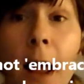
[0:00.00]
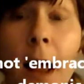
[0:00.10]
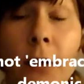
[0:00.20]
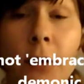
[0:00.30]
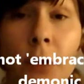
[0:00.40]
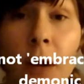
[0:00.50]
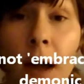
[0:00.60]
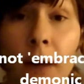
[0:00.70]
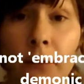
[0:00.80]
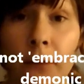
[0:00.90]
And you
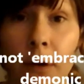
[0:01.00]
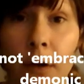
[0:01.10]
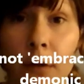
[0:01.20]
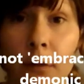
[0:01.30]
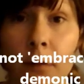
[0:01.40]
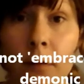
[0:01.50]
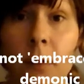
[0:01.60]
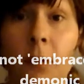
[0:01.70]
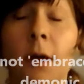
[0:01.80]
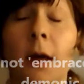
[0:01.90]
have to,
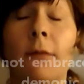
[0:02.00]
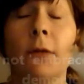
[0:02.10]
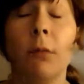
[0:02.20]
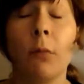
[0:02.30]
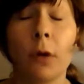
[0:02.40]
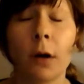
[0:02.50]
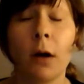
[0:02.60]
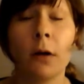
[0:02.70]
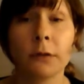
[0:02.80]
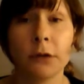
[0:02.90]
if you want to
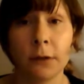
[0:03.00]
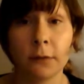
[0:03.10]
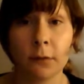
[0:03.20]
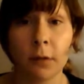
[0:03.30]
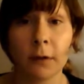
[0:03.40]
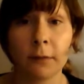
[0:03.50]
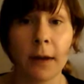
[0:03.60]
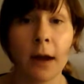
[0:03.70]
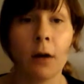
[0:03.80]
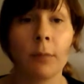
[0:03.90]
ask Jesus Christ
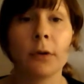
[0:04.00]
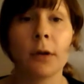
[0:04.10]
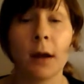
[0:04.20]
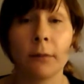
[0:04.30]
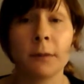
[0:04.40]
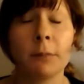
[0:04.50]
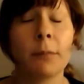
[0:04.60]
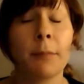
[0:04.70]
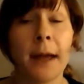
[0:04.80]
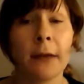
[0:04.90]
for help, you have to be
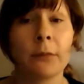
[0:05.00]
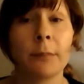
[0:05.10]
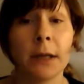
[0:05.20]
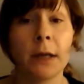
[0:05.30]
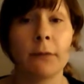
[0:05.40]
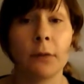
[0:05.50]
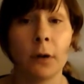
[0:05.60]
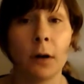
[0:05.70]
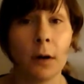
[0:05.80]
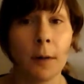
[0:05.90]
prepared to believe in
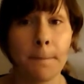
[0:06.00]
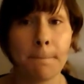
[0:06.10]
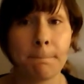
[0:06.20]
your heart.